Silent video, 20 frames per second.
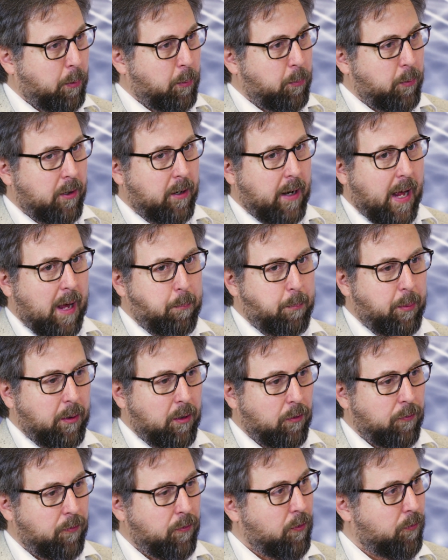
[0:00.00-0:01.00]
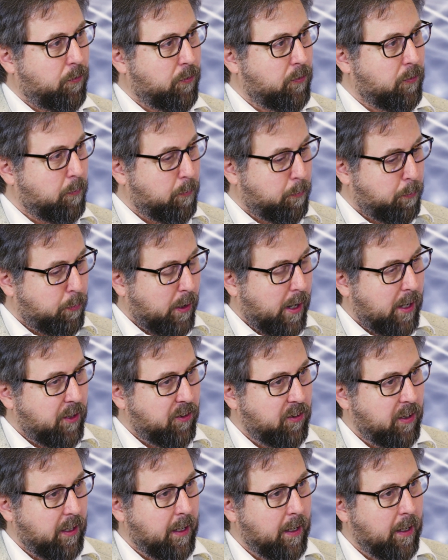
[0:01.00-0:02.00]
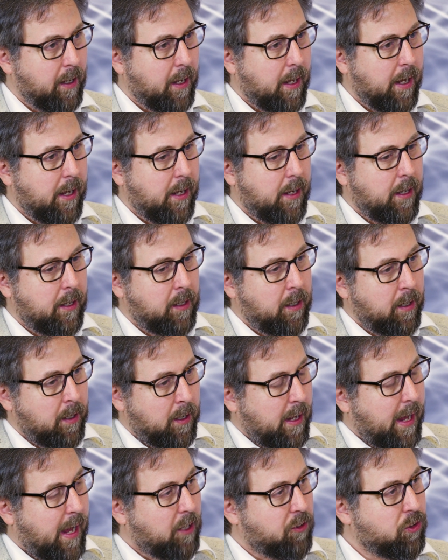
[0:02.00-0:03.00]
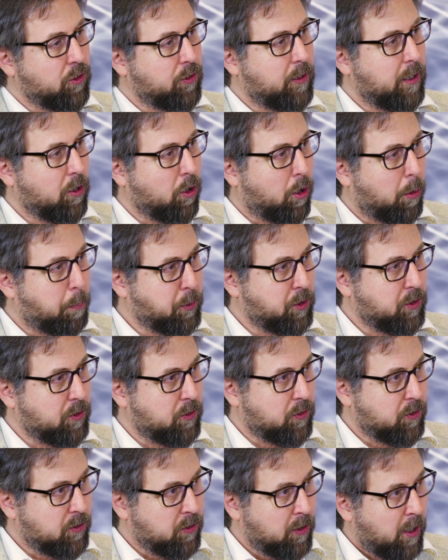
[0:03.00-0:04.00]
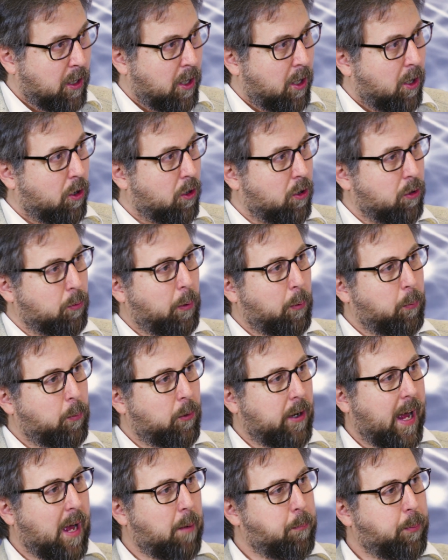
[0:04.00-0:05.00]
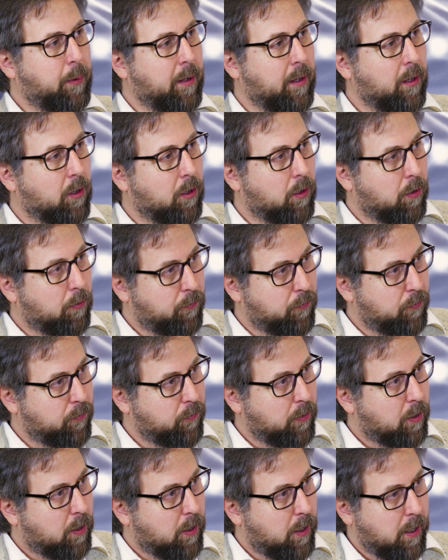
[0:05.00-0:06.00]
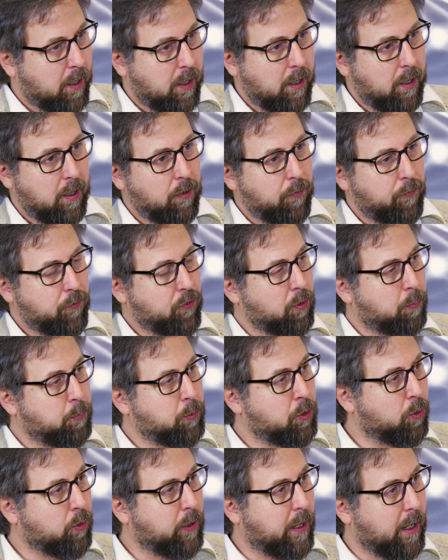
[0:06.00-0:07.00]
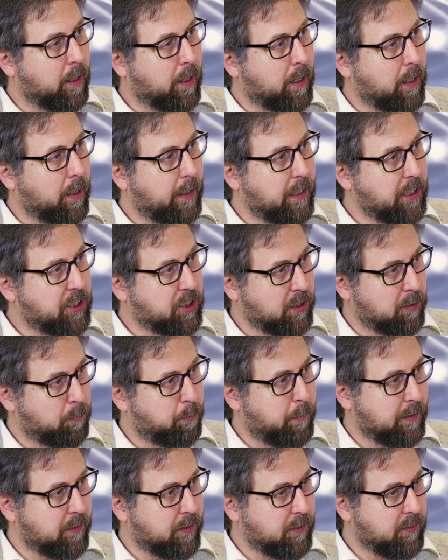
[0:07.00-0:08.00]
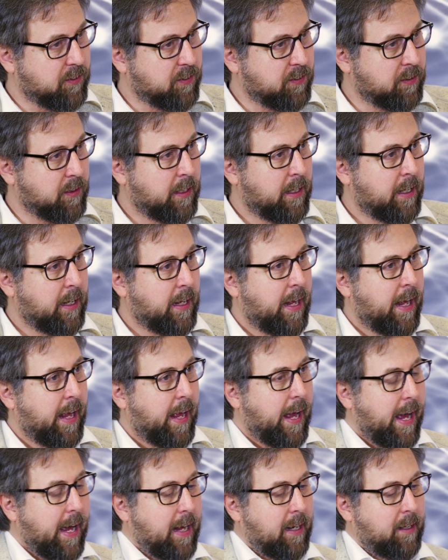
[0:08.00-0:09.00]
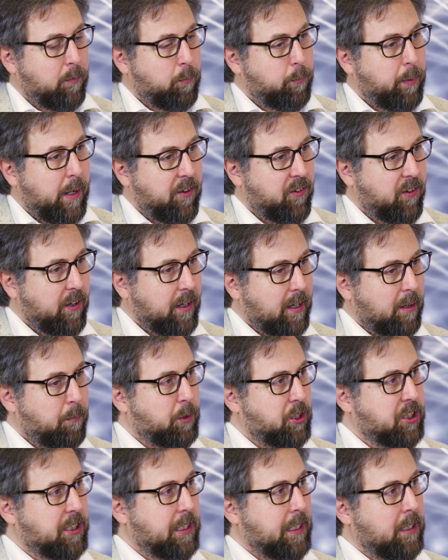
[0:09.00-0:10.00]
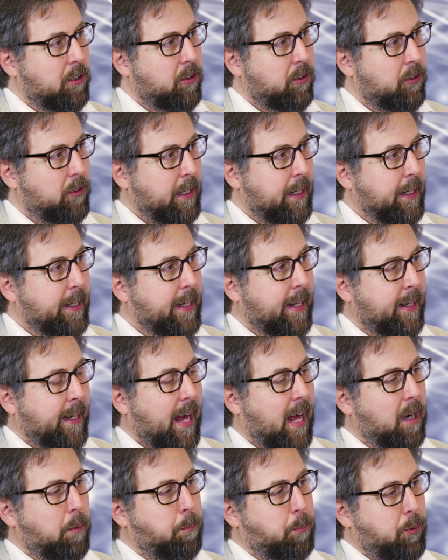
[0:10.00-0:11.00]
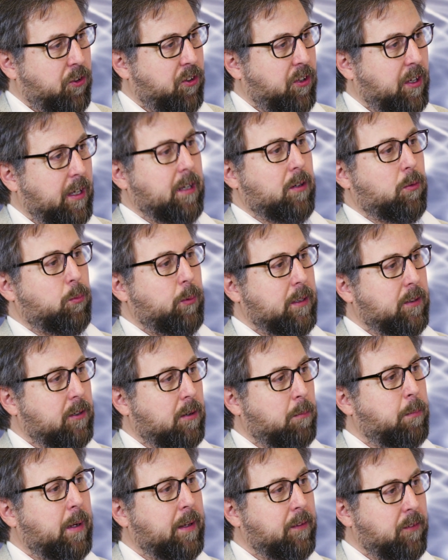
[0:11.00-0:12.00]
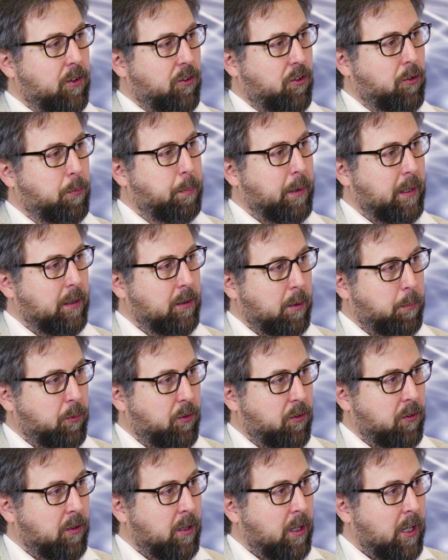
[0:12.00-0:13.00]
We were happy of pricing exotic options, or we were happy of some new calculation methods. And basically machine learning can help us here with tremendous speedups.